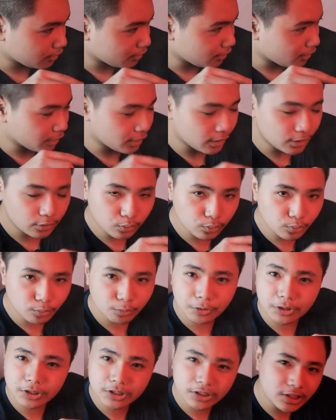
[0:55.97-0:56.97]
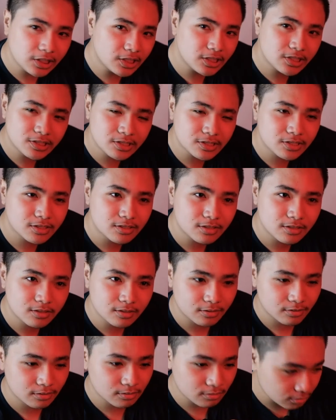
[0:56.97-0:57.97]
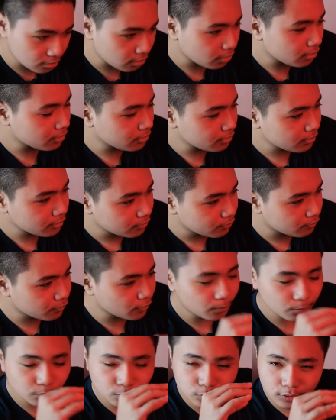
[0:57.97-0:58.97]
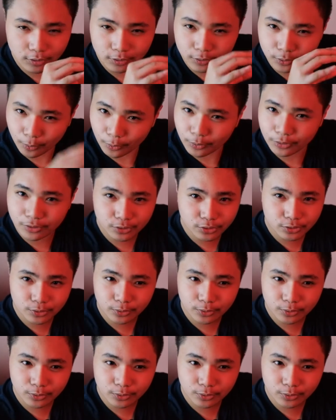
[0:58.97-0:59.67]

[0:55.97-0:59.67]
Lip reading: like a new release song from LORNA